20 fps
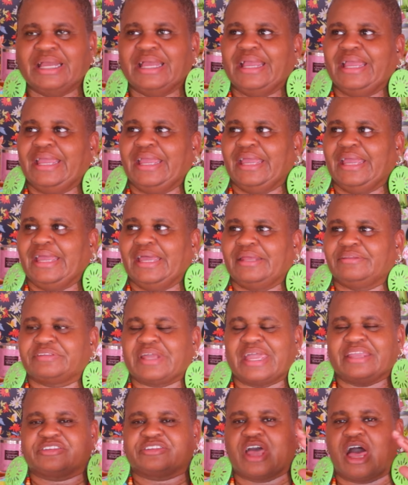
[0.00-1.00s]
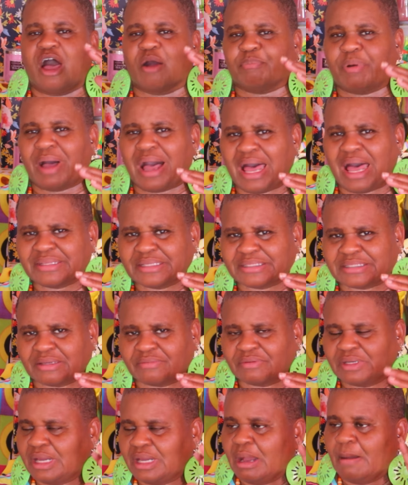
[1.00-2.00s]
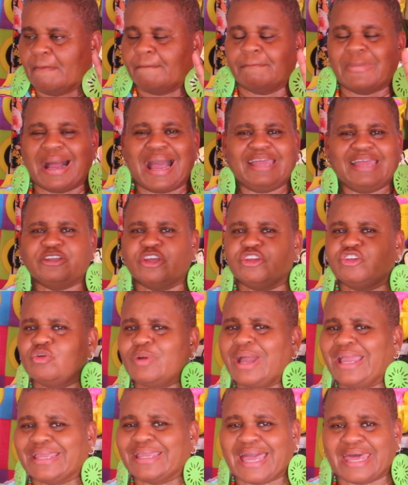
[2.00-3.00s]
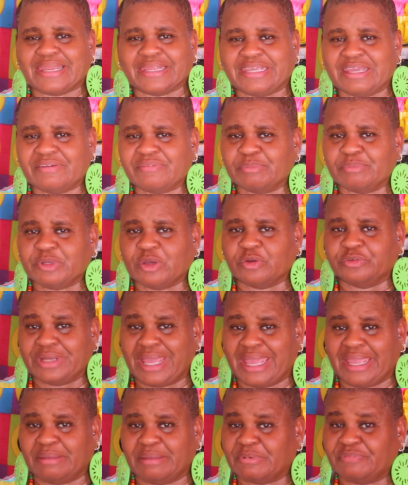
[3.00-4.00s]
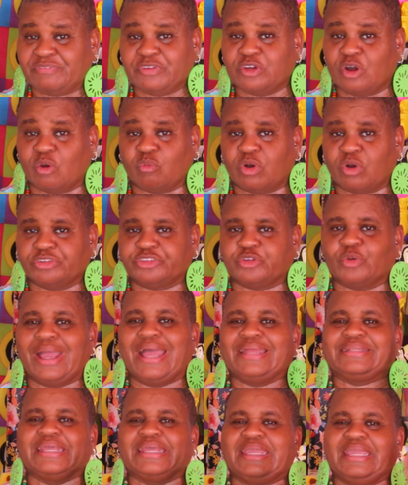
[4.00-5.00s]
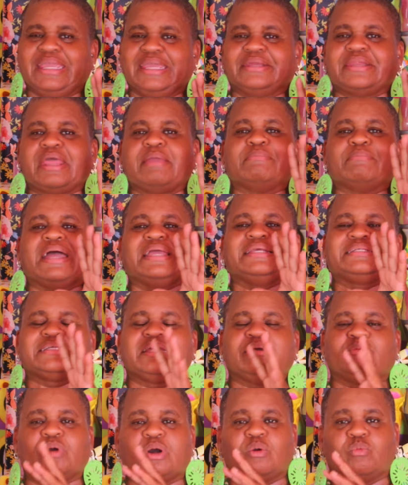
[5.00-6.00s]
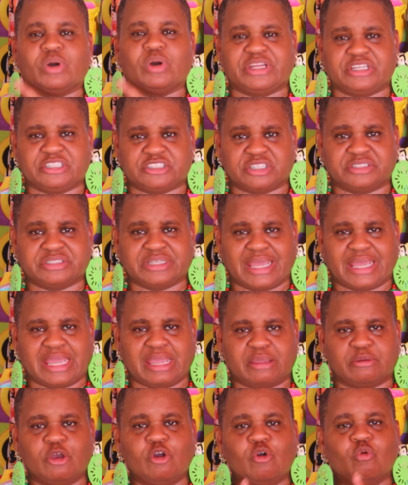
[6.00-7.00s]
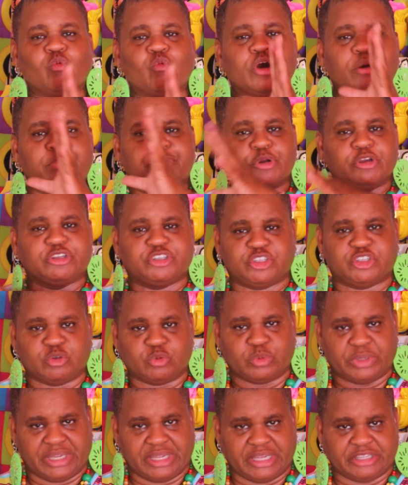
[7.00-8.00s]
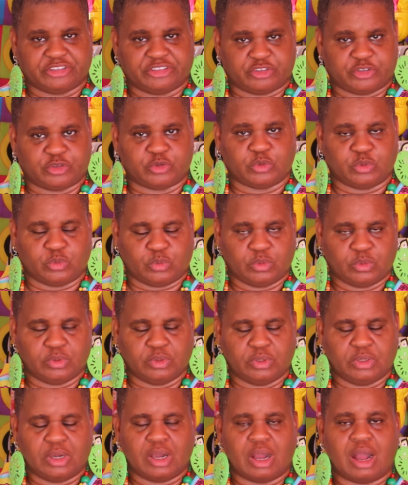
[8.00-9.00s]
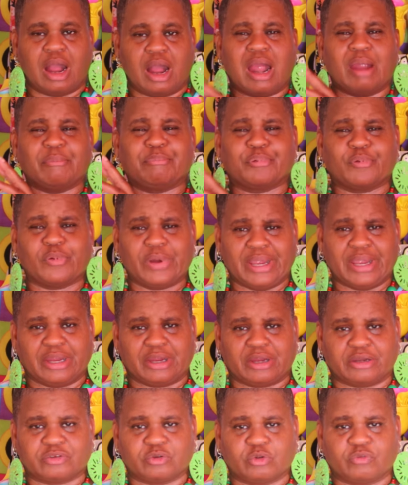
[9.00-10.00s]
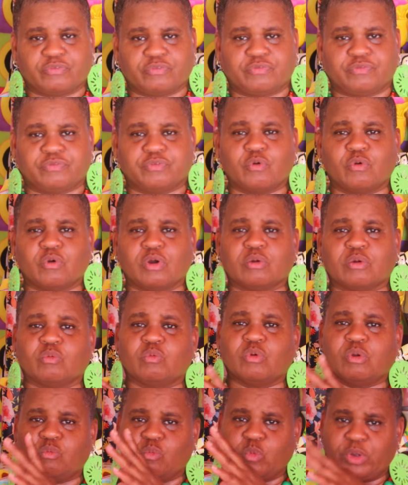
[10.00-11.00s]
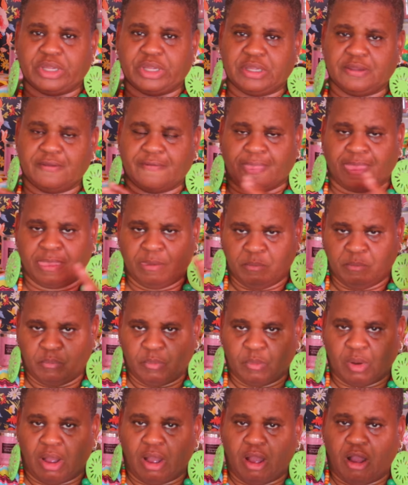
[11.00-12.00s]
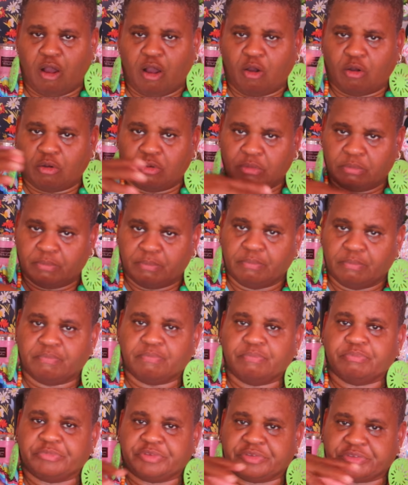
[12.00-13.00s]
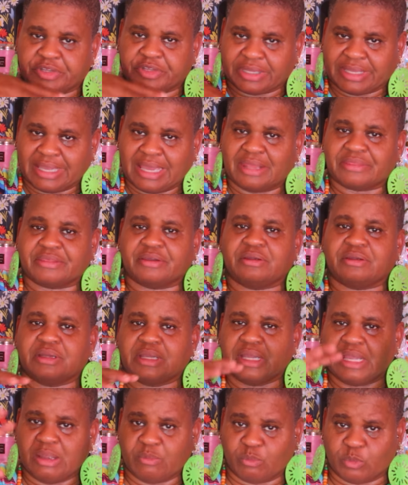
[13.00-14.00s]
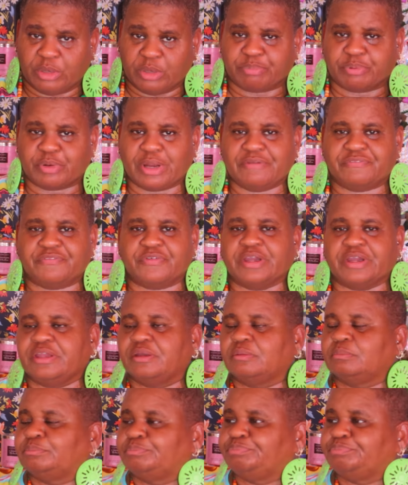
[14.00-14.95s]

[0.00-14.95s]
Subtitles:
and they talk positive. Mind you, you ain't got to give them your name if you don't want to. At the end, they may say, well, what is your name? We'll put you into our prayers for when we all together, and we'll pray for you.